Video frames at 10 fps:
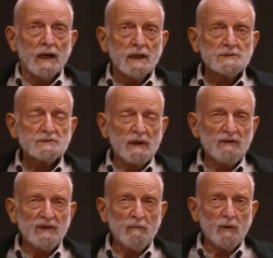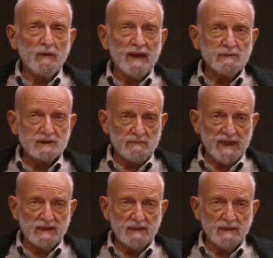Some of them were able to
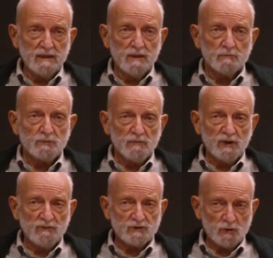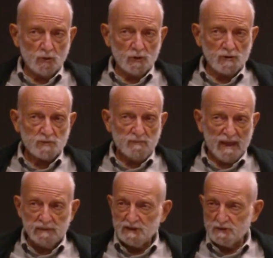make primitive tools,
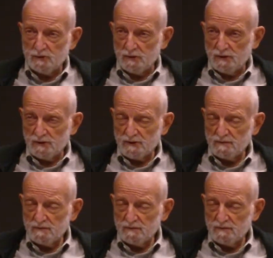pebble tools.